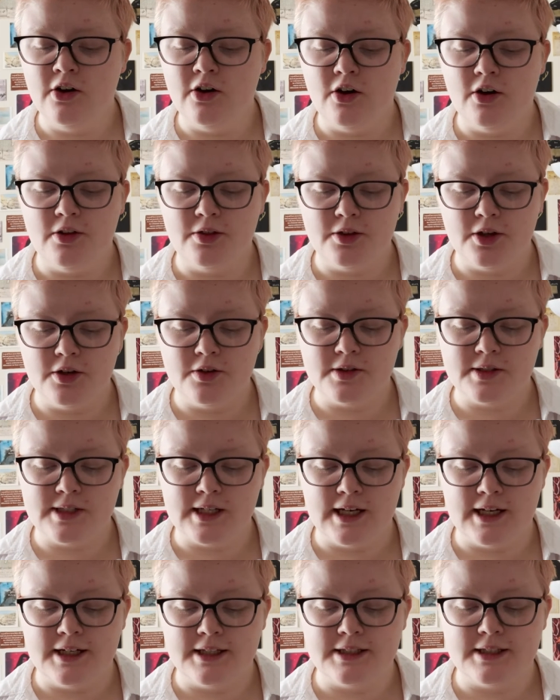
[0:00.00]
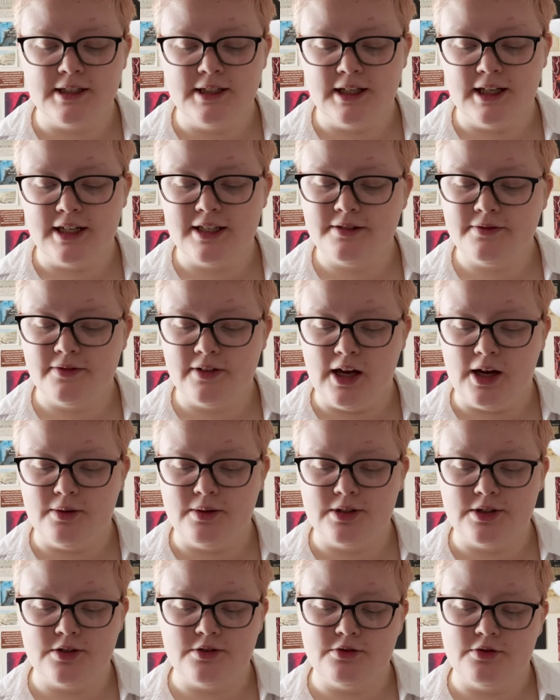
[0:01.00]
On those days, lace
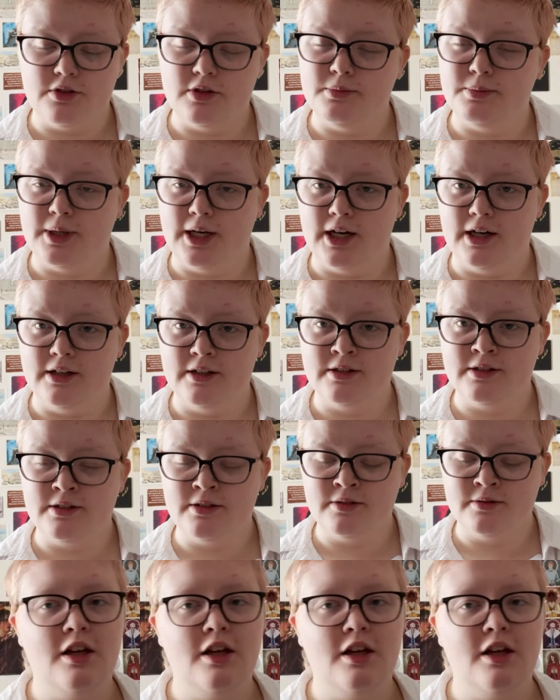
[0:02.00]
flowers through the bars."